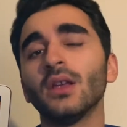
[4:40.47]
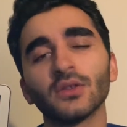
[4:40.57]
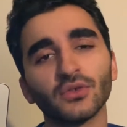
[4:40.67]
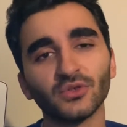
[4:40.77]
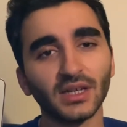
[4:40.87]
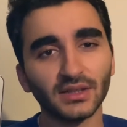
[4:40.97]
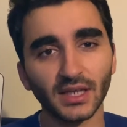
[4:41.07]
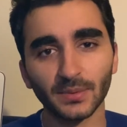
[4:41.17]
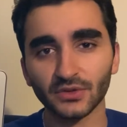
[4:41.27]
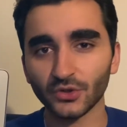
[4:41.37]
So try to keep
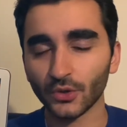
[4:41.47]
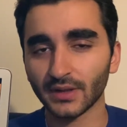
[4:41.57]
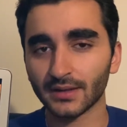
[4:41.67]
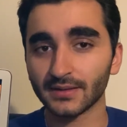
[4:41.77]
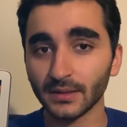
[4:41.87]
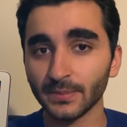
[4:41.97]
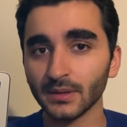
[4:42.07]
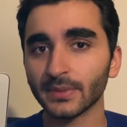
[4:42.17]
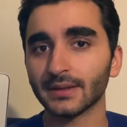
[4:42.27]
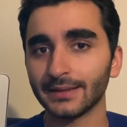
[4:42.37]
it short and simple,
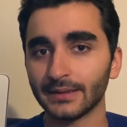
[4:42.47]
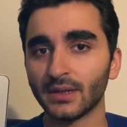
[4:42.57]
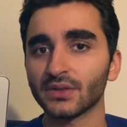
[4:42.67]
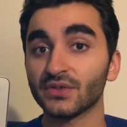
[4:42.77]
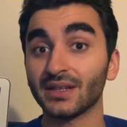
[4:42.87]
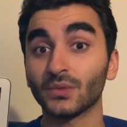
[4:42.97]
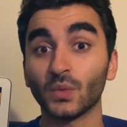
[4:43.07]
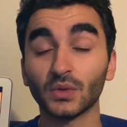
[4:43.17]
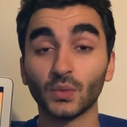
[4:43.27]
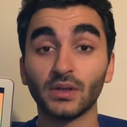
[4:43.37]
but let them understand
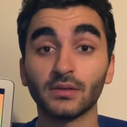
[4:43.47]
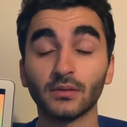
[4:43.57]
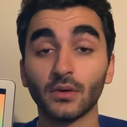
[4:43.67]
what we are